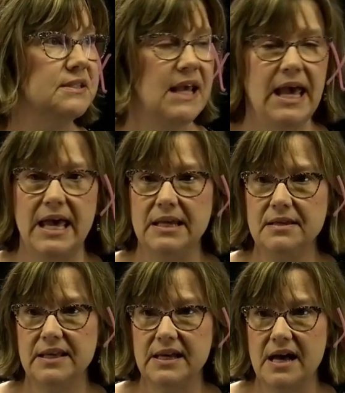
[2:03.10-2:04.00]

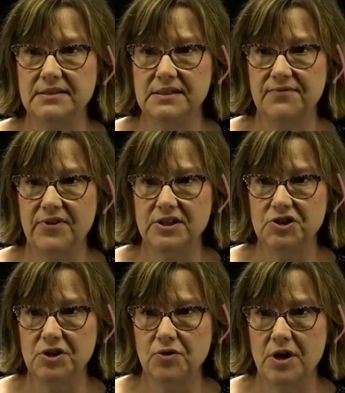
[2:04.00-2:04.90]
10, the constant
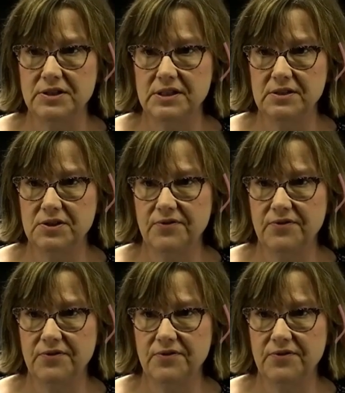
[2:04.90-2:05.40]
function, crosses.